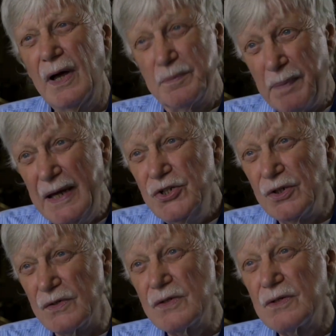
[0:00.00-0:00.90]
as
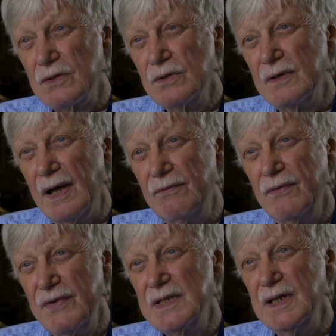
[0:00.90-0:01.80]
patients, who had
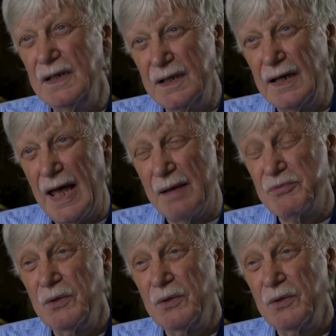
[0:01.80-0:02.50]
ever visited the lab.